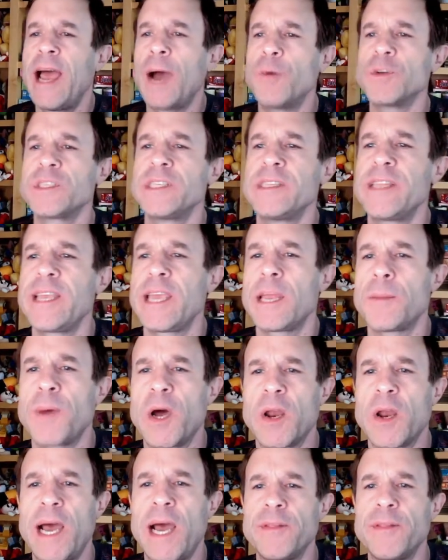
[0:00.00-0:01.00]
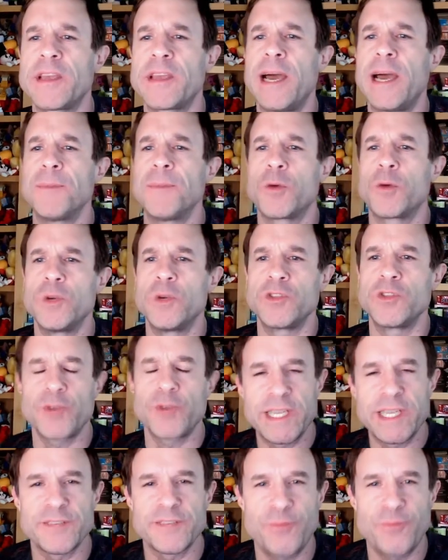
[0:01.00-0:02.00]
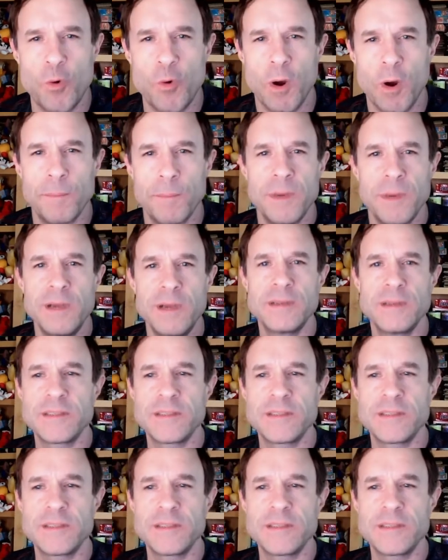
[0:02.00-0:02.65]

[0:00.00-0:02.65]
I wasn't thinking about how the comic would transform